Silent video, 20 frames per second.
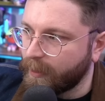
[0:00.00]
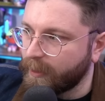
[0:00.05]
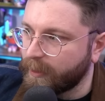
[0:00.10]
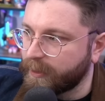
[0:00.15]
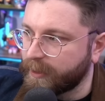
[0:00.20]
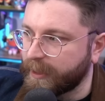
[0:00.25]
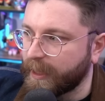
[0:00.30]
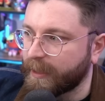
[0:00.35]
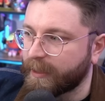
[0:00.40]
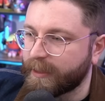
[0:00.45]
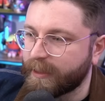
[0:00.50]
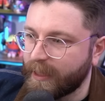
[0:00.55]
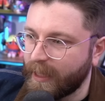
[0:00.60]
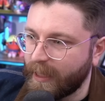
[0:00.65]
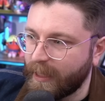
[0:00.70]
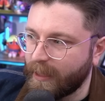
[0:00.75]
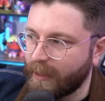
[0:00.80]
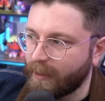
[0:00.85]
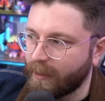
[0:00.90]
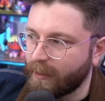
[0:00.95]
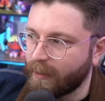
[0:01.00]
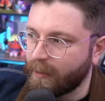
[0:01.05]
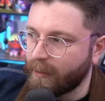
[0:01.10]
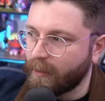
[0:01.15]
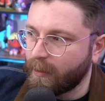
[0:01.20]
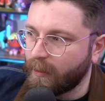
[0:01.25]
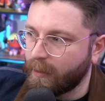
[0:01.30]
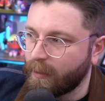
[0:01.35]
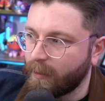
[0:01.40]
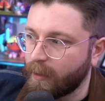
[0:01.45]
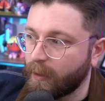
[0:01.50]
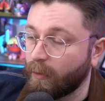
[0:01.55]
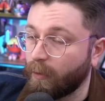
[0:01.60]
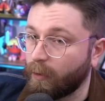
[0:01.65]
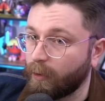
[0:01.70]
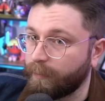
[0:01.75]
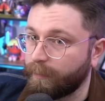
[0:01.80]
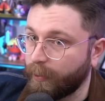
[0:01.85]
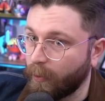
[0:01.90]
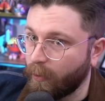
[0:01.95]

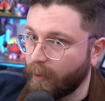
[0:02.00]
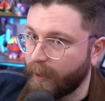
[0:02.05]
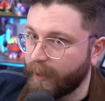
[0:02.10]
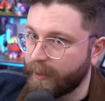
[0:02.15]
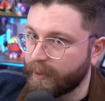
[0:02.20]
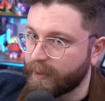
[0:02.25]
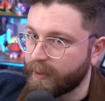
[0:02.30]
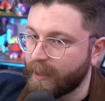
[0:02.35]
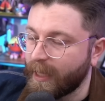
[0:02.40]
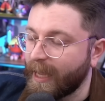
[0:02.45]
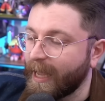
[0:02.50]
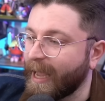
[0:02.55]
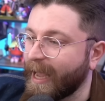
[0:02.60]
16-year-old boys.